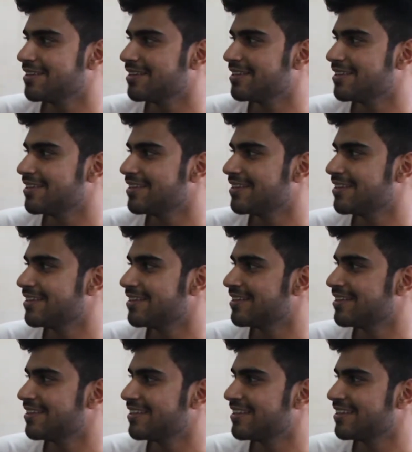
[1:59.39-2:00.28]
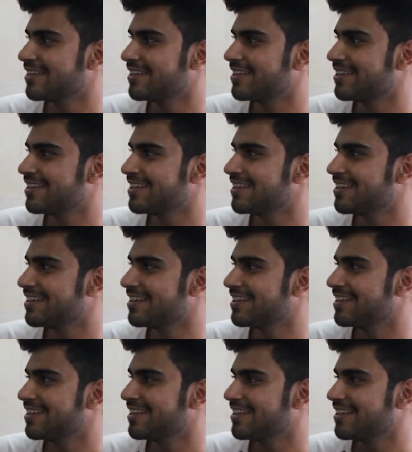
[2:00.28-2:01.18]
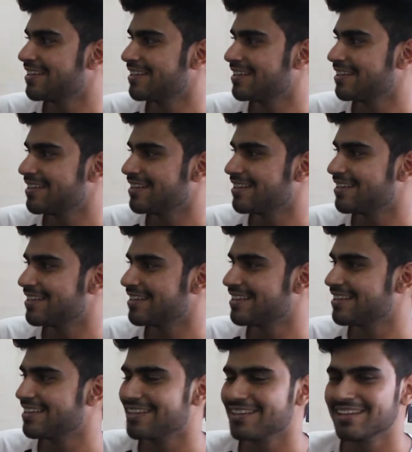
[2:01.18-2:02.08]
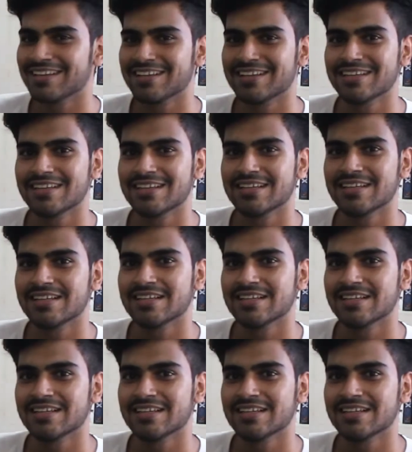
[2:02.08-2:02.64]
No words are spoken by the person on screen.